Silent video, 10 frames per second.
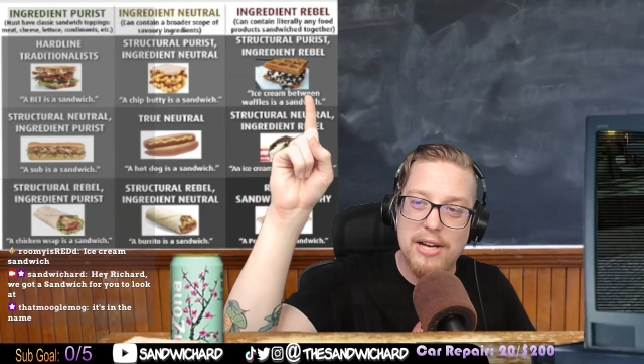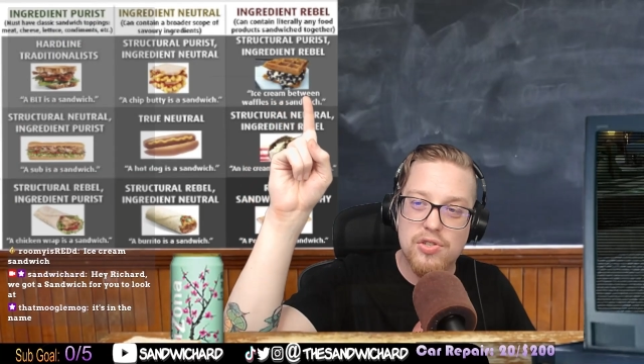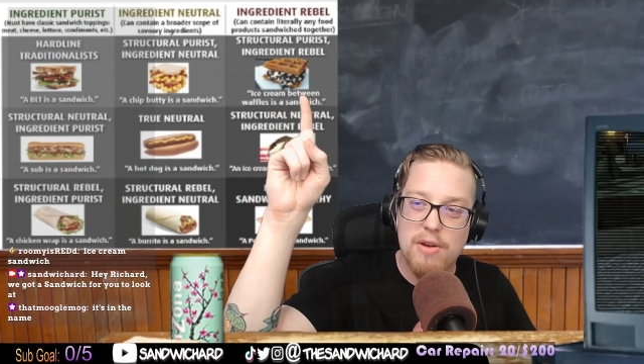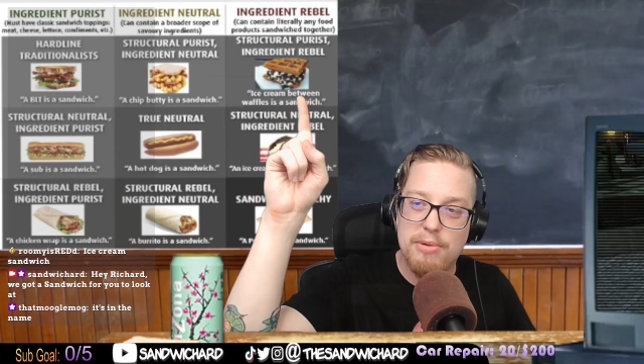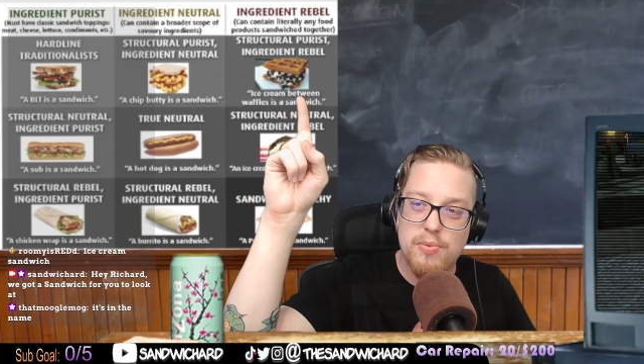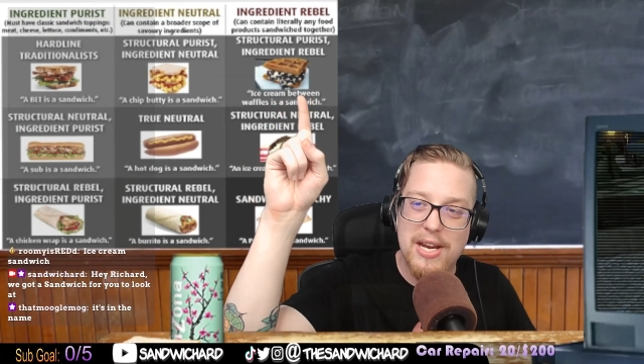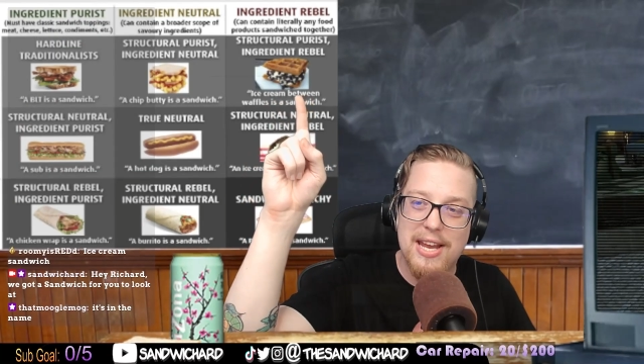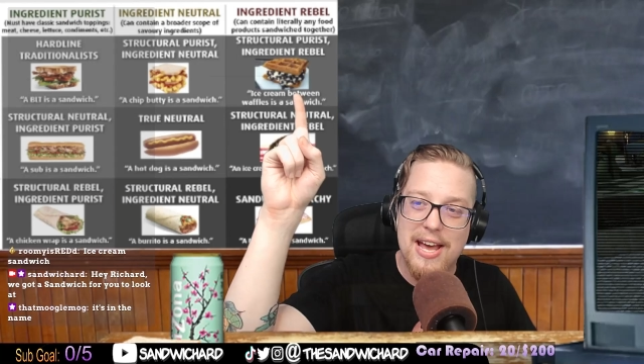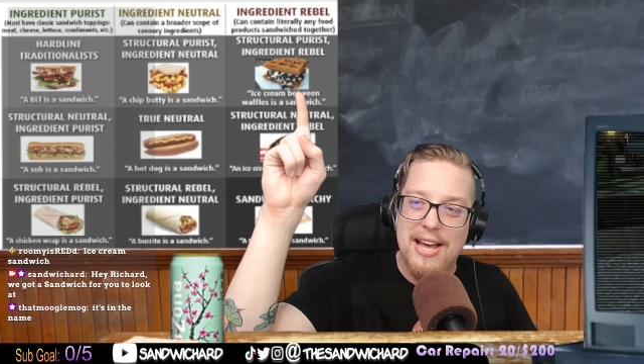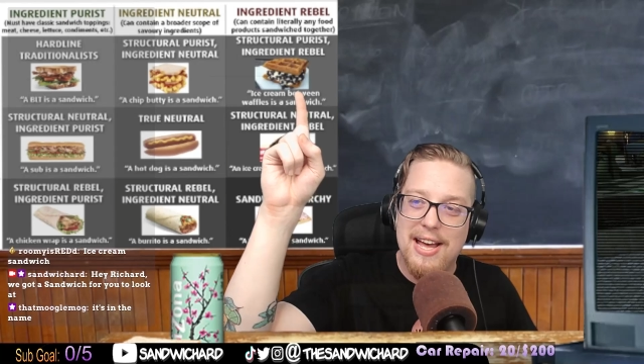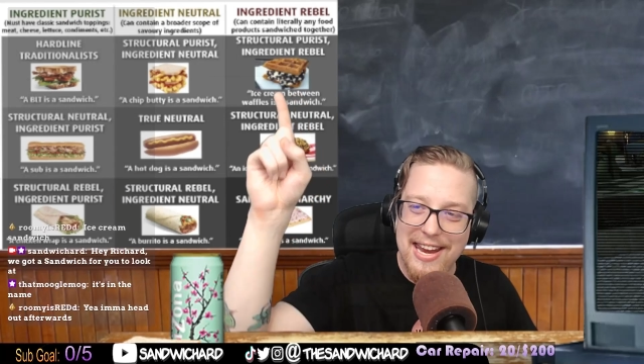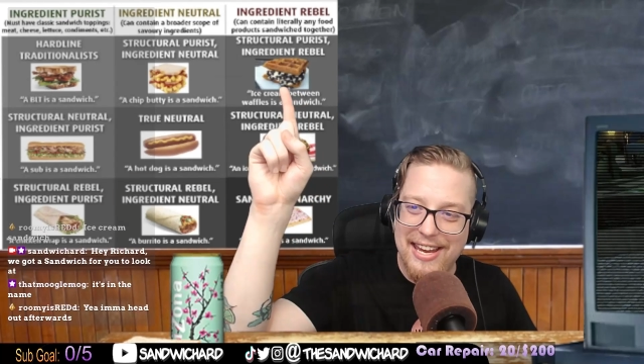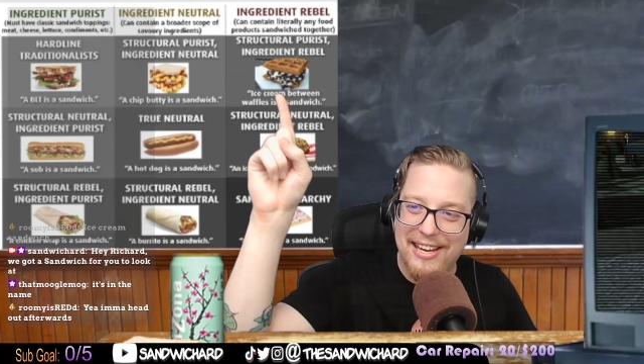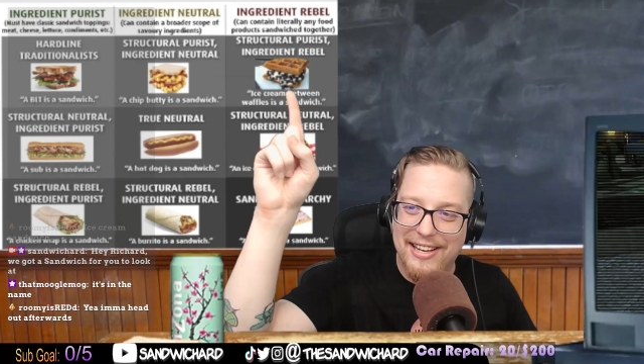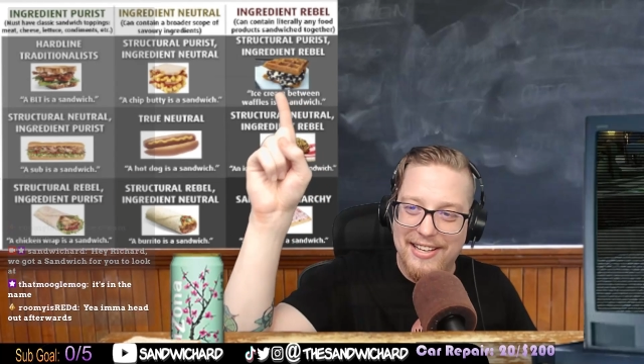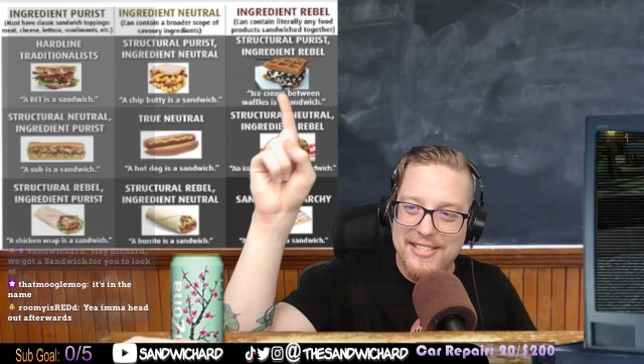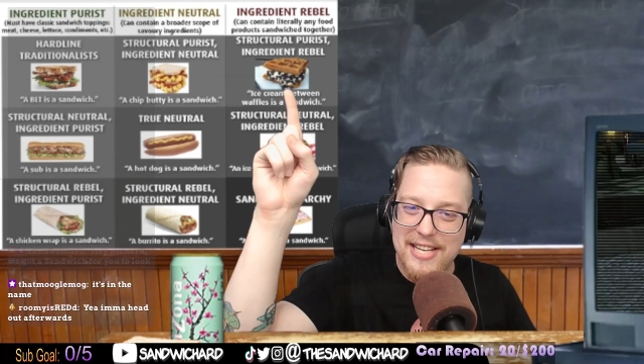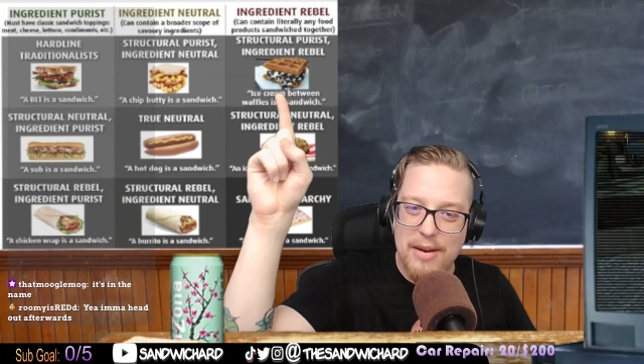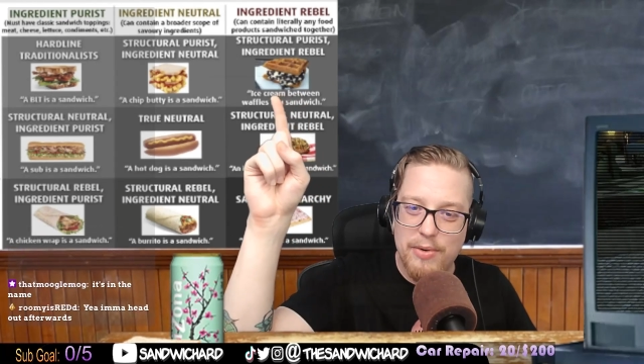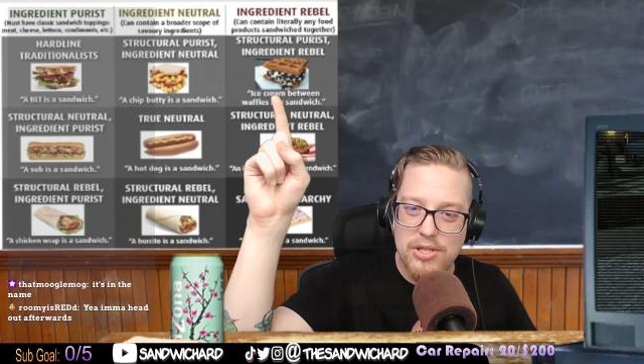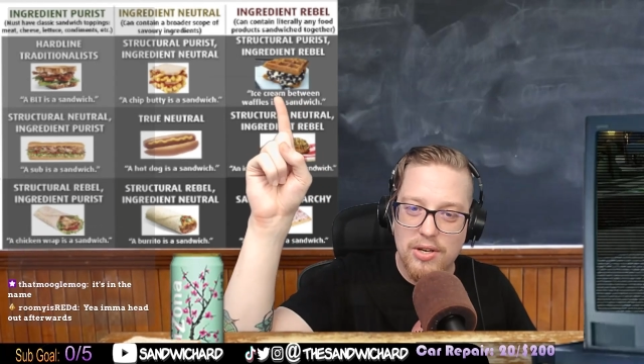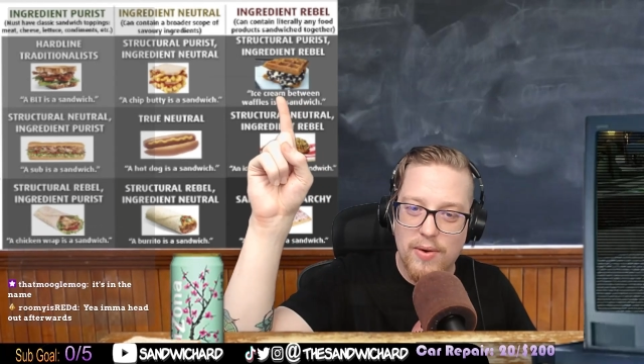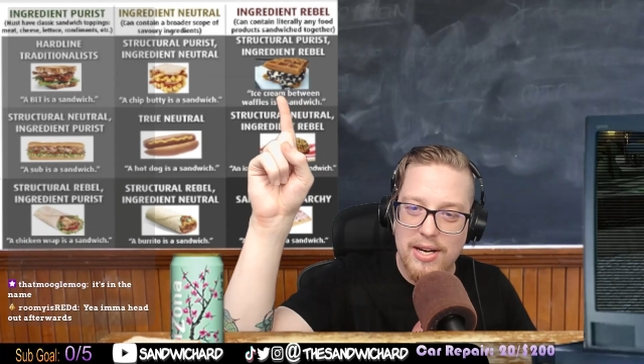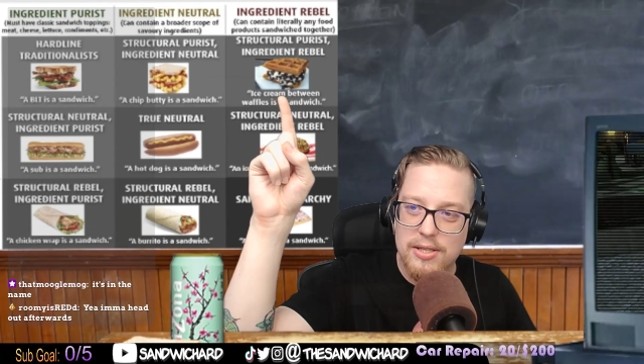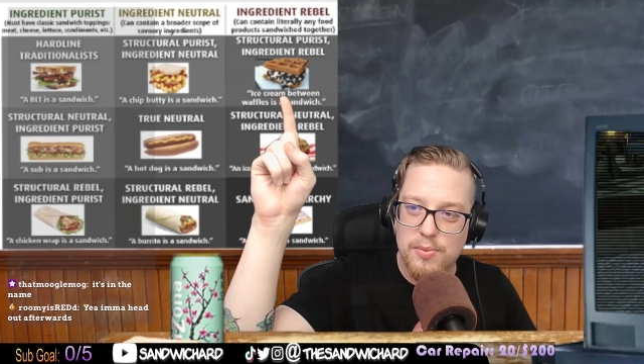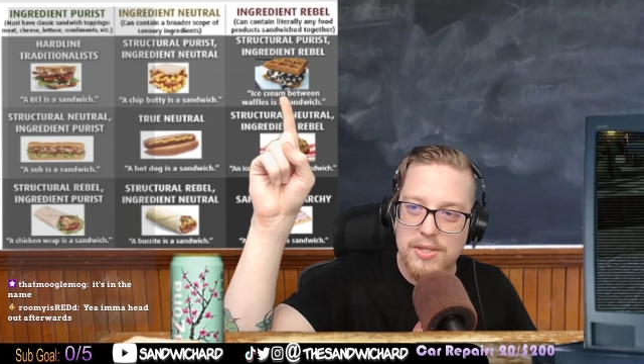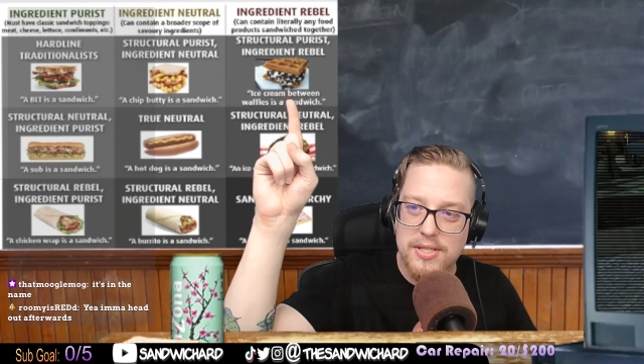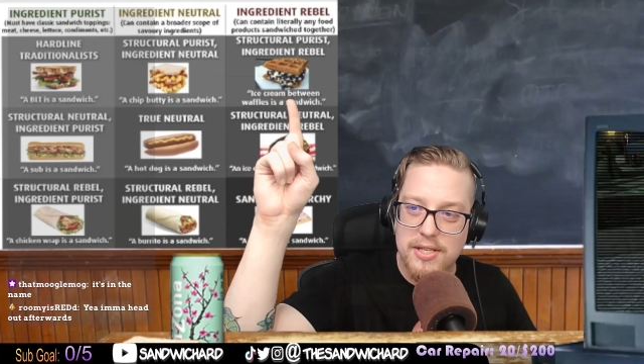Well, ice cream between any sandwich ingredients would